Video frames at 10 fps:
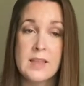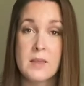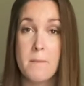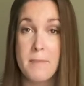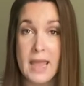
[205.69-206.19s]

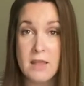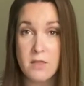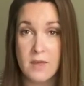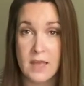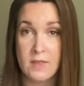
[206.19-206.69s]
The main
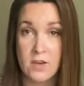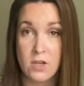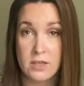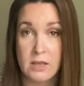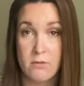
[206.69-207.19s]
thing that
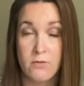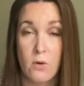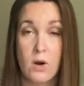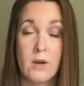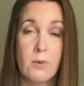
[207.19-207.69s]
you're looking
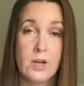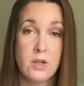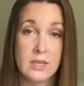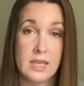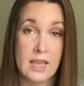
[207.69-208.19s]
for when
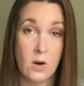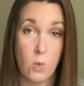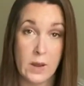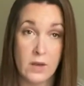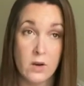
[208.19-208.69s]
you're looking at a
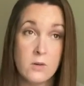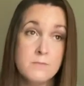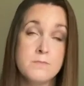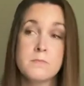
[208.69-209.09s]
wheel